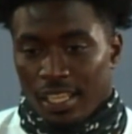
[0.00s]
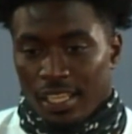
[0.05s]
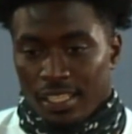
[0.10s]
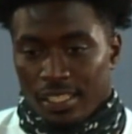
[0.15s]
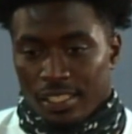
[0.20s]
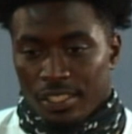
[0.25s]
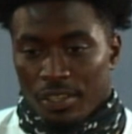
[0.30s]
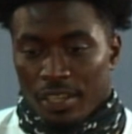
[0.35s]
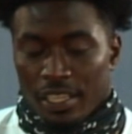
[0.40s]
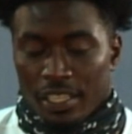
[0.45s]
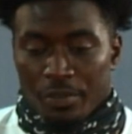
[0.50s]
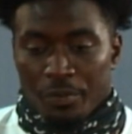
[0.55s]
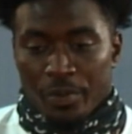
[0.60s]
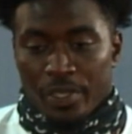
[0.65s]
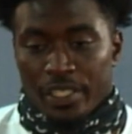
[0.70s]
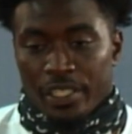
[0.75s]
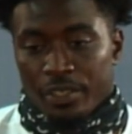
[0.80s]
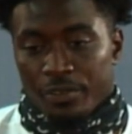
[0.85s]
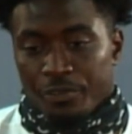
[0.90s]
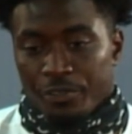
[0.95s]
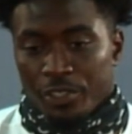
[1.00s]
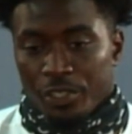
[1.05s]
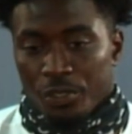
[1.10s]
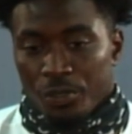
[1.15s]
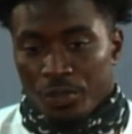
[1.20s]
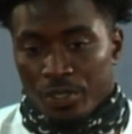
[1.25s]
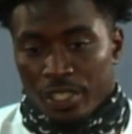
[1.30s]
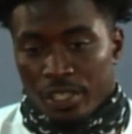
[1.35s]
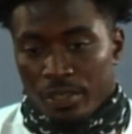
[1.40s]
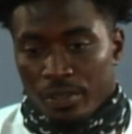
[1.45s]
you know, I commend them for
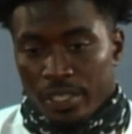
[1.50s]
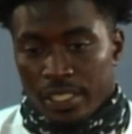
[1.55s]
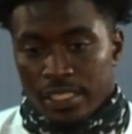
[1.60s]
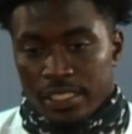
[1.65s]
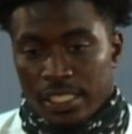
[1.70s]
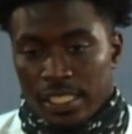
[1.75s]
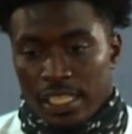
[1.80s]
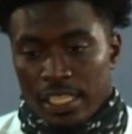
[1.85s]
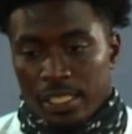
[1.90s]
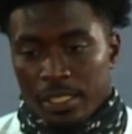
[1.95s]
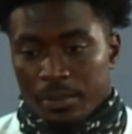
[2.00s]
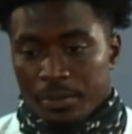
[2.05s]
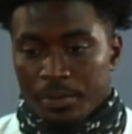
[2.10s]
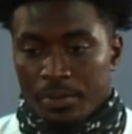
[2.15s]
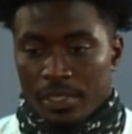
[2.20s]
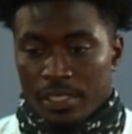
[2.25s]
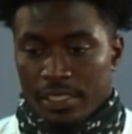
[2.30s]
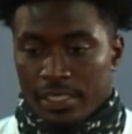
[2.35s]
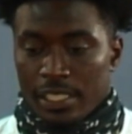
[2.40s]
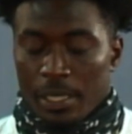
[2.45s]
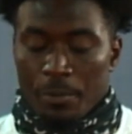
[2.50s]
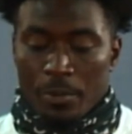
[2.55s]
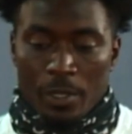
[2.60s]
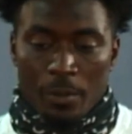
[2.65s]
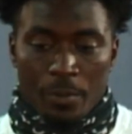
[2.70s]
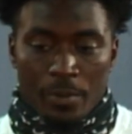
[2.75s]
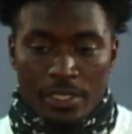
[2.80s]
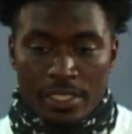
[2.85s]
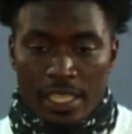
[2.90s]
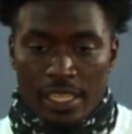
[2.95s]
doing a great job and stepping
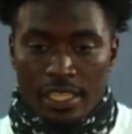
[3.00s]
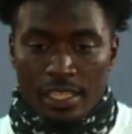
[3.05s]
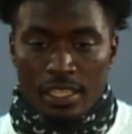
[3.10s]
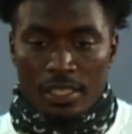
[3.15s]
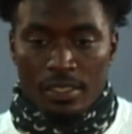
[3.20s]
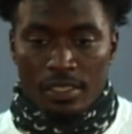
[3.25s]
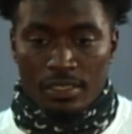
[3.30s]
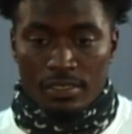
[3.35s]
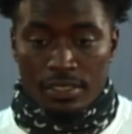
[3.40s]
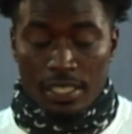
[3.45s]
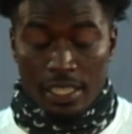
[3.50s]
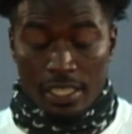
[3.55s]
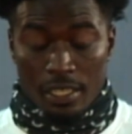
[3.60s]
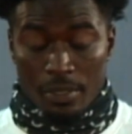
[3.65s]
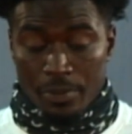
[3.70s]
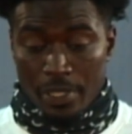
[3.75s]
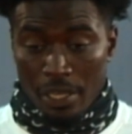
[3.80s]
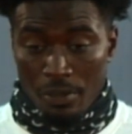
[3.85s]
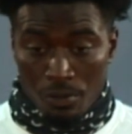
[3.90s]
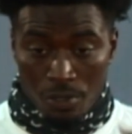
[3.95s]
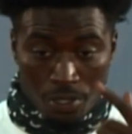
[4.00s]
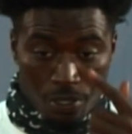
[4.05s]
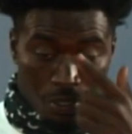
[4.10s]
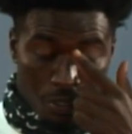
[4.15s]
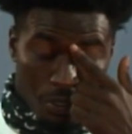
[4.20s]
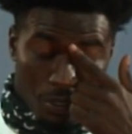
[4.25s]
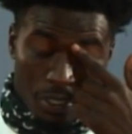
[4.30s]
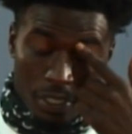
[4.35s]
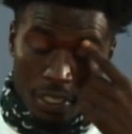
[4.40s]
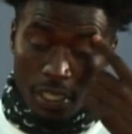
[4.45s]
up and taking up that
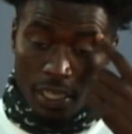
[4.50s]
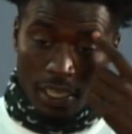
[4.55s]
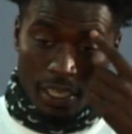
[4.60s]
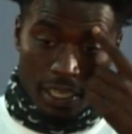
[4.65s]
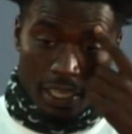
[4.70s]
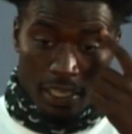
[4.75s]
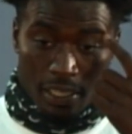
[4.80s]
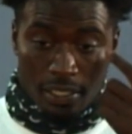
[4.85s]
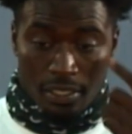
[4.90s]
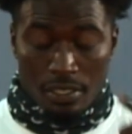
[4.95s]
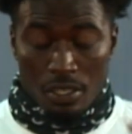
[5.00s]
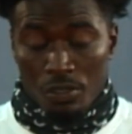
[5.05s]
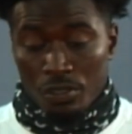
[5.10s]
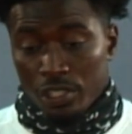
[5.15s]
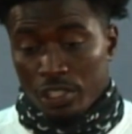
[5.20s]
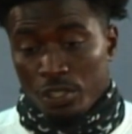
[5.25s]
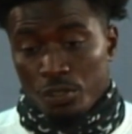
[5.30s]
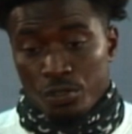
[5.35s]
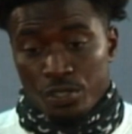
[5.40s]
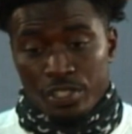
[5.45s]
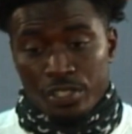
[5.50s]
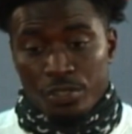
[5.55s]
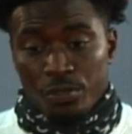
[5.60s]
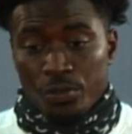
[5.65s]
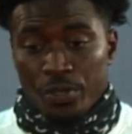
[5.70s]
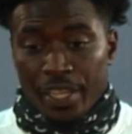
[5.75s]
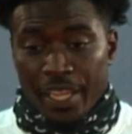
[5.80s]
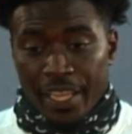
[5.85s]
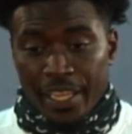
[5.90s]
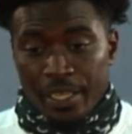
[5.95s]
role. And only losing two
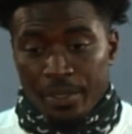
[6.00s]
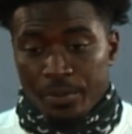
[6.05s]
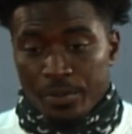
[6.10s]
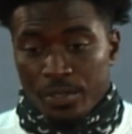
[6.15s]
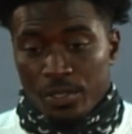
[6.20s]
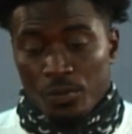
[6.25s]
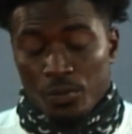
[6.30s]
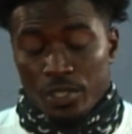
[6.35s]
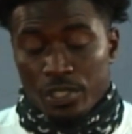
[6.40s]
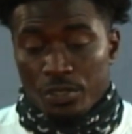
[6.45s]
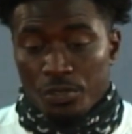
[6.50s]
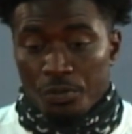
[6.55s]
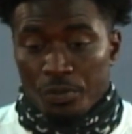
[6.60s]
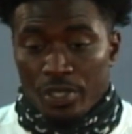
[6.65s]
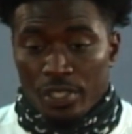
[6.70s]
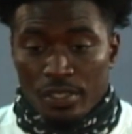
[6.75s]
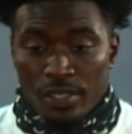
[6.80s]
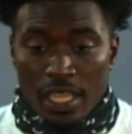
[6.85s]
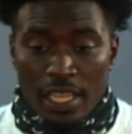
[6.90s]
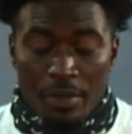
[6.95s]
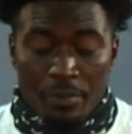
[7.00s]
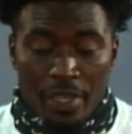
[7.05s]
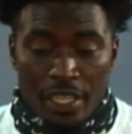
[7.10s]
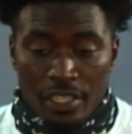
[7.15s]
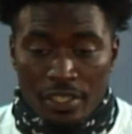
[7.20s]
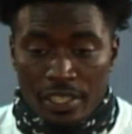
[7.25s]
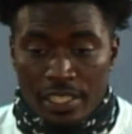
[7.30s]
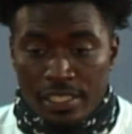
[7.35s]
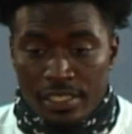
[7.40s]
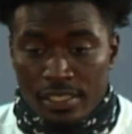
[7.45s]
games with two middle
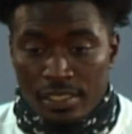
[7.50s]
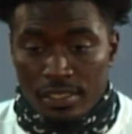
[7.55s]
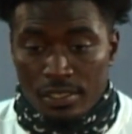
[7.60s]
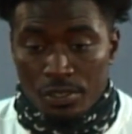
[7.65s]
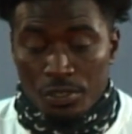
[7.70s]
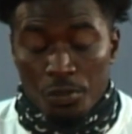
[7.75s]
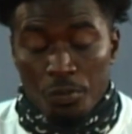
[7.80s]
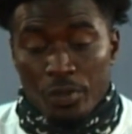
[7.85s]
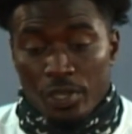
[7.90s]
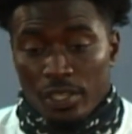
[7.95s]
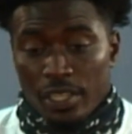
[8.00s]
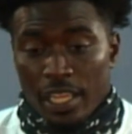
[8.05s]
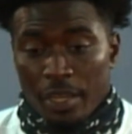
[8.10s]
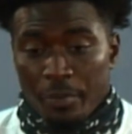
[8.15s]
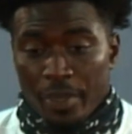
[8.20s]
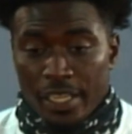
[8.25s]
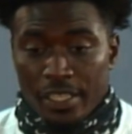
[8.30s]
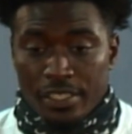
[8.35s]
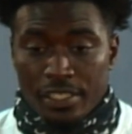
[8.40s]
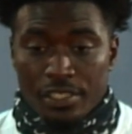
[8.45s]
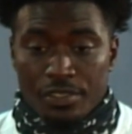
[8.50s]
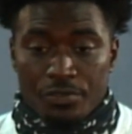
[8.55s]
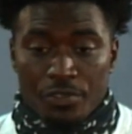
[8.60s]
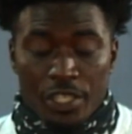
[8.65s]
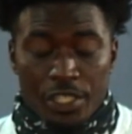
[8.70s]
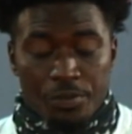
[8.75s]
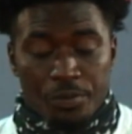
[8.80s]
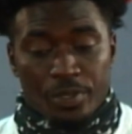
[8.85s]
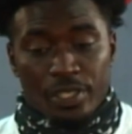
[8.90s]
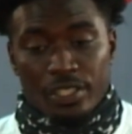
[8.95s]
linebackers as
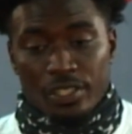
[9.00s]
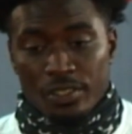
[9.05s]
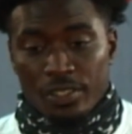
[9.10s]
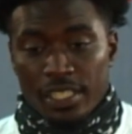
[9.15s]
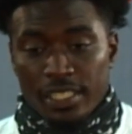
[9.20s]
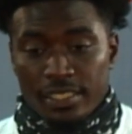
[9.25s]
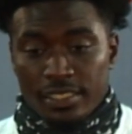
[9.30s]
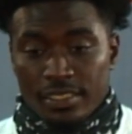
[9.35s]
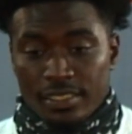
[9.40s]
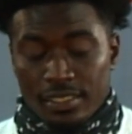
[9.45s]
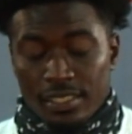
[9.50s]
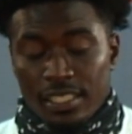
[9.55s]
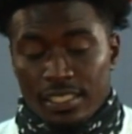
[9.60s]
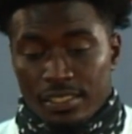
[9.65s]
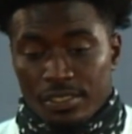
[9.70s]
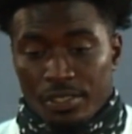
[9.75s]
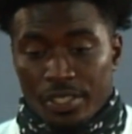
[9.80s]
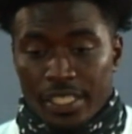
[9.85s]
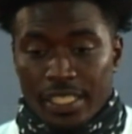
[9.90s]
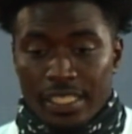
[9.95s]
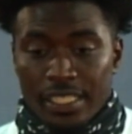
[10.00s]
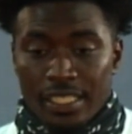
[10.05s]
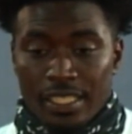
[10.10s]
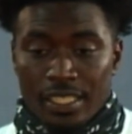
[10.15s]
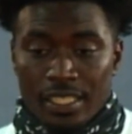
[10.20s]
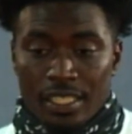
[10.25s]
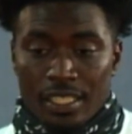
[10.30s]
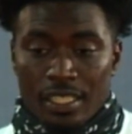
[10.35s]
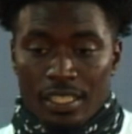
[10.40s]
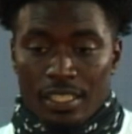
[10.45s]
freshmen, you know, that's great,
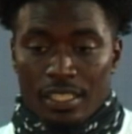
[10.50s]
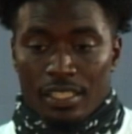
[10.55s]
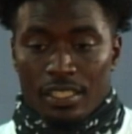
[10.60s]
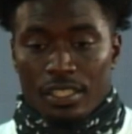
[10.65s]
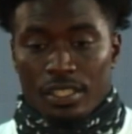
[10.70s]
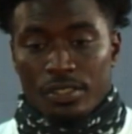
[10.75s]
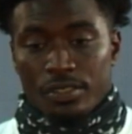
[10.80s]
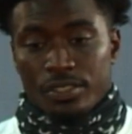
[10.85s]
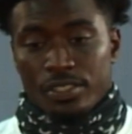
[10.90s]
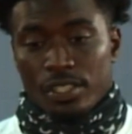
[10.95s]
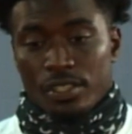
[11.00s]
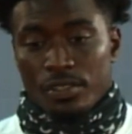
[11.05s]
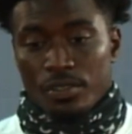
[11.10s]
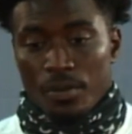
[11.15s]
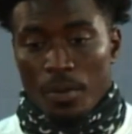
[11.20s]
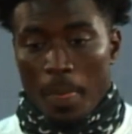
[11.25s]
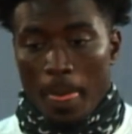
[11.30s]
you know. So